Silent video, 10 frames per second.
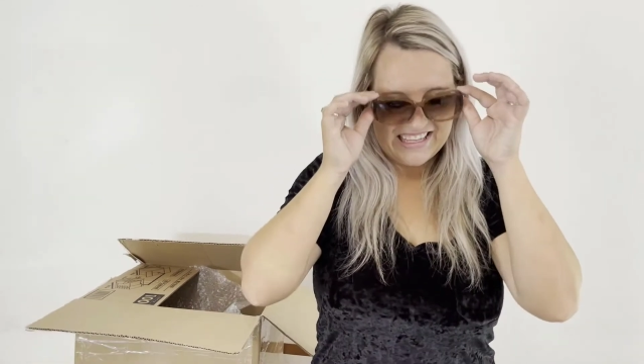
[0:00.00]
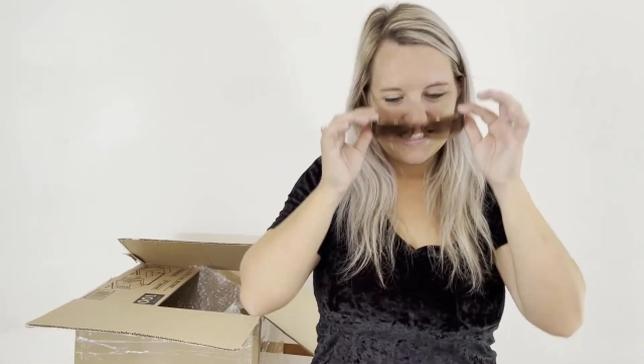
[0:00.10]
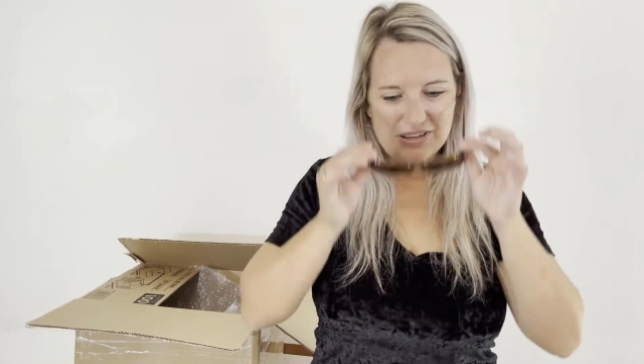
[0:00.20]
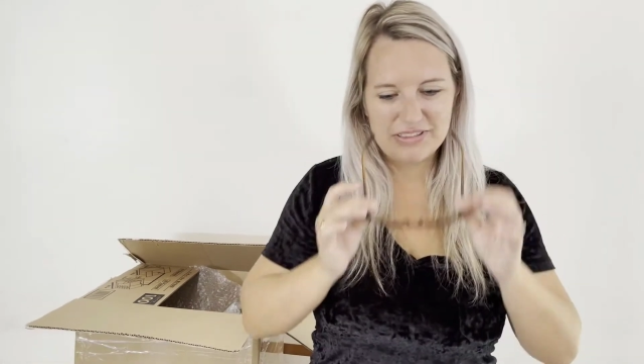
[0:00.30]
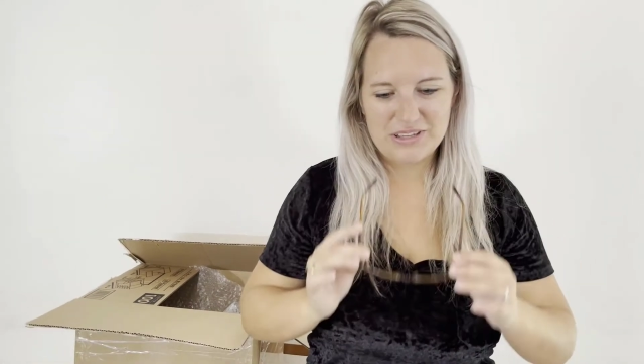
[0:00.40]

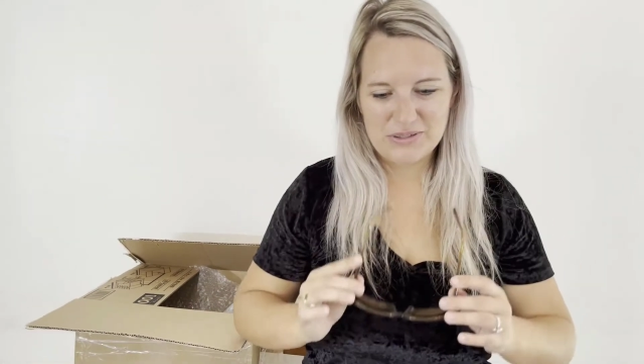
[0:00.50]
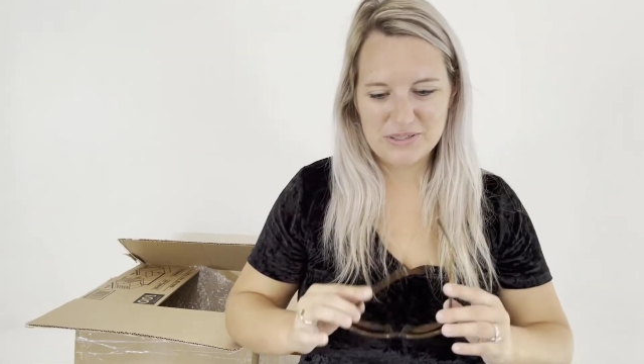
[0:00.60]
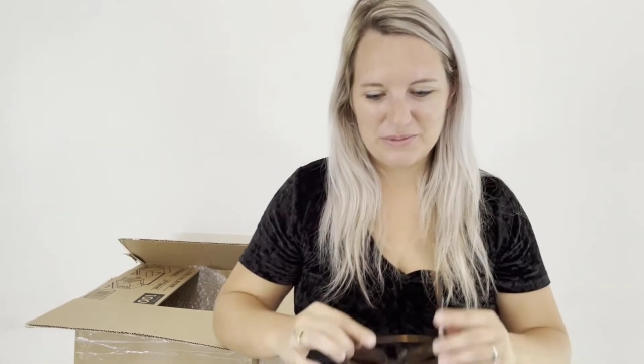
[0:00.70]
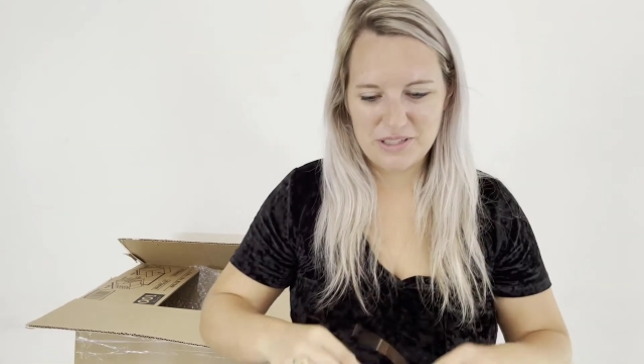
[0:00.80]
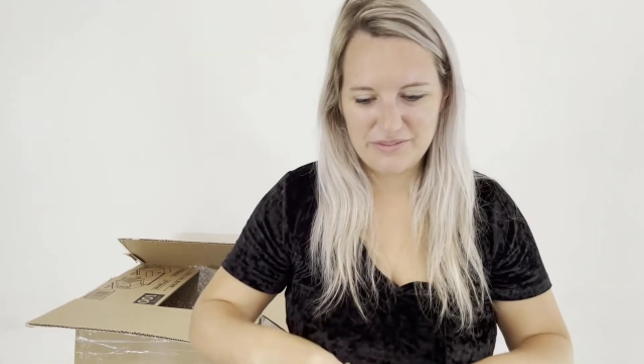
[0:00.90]
So those
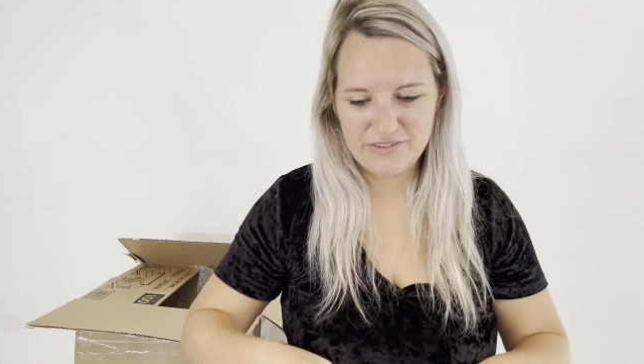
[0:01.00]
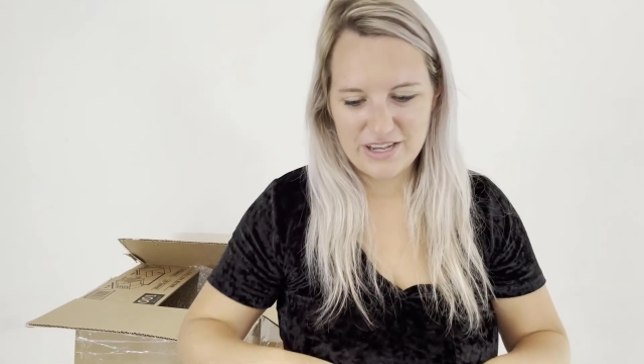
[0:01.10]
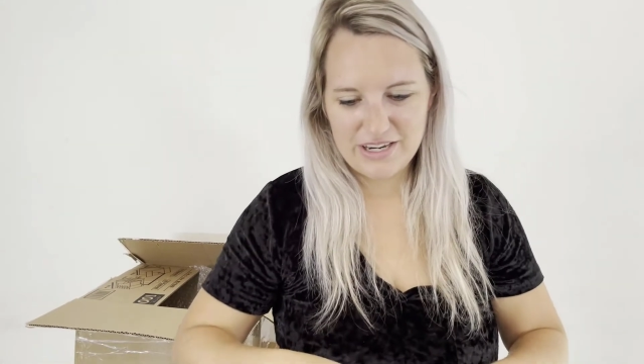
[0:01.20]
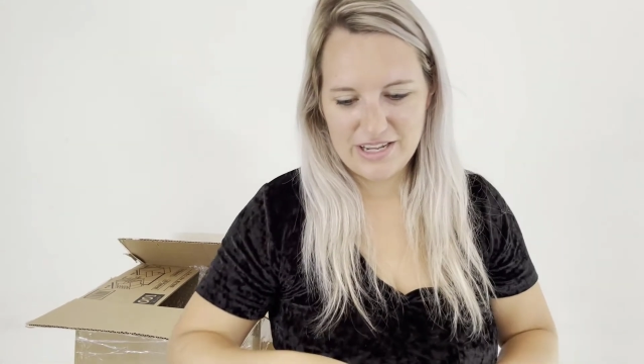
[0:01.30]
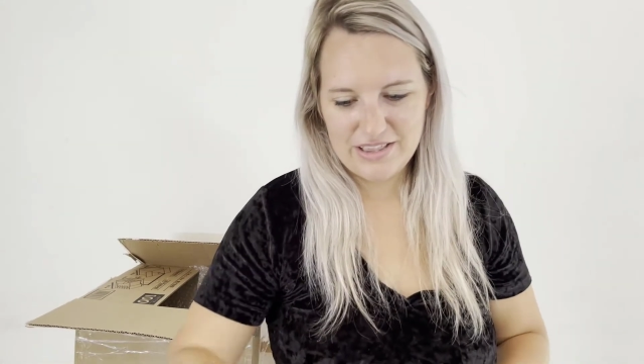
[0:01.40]
are really
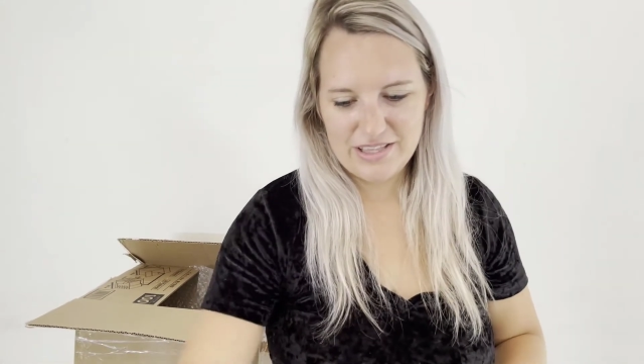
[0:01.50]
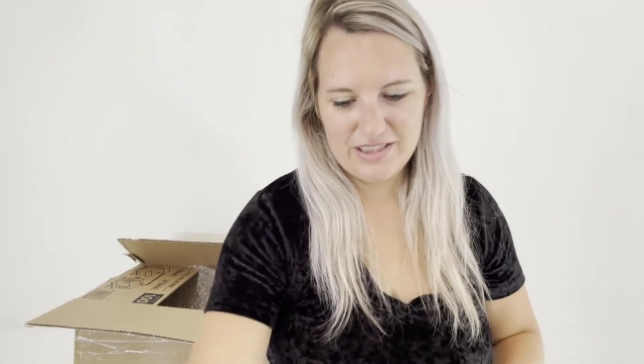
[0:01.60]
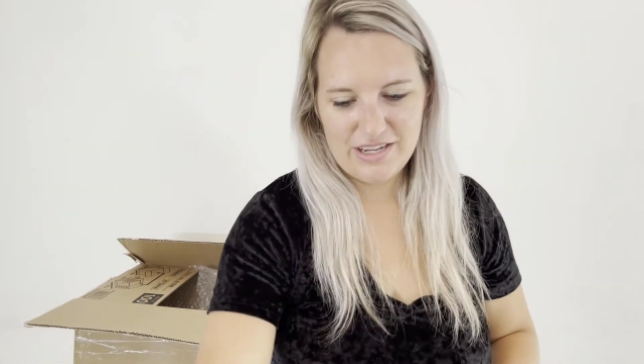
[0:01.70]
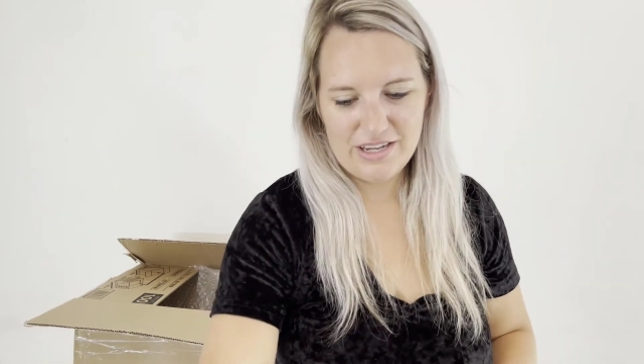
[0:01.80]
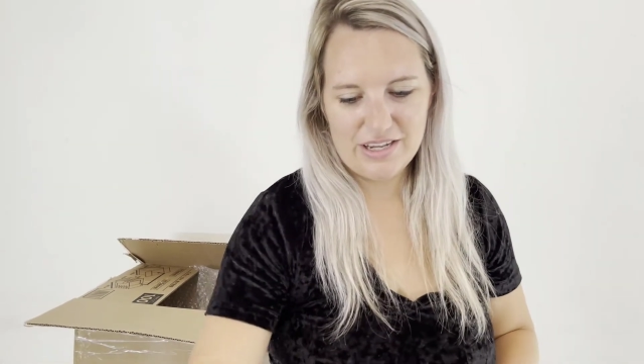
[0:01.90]
fun. And then
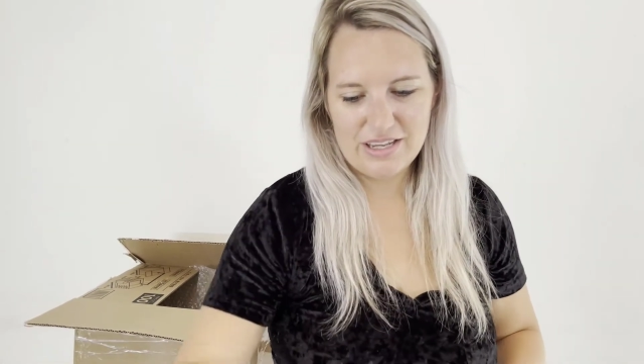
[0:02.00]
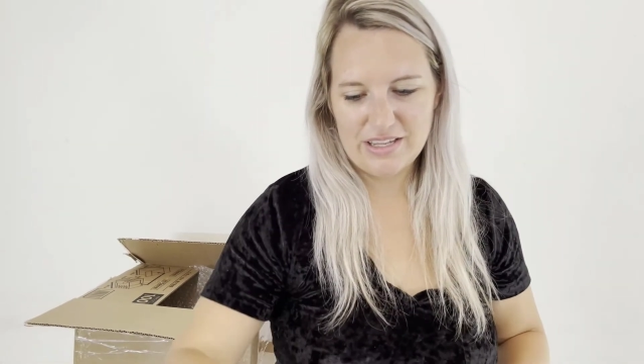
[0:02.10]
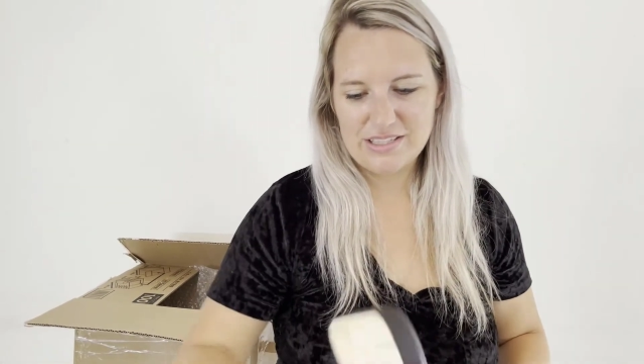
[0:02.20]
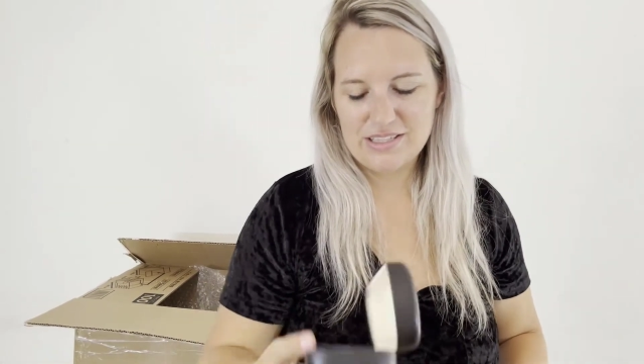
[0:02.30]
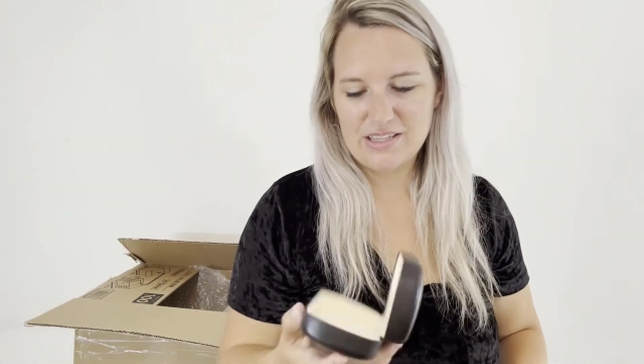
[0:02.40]
they, I
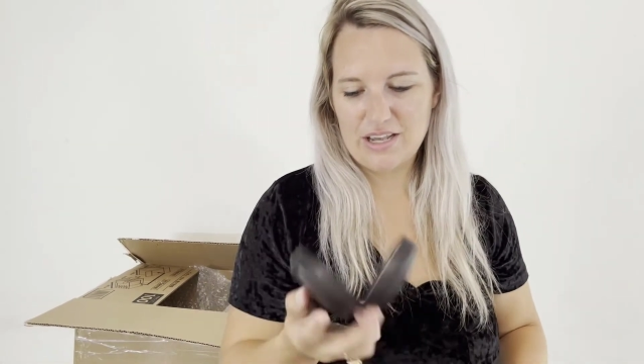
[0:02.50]
guess,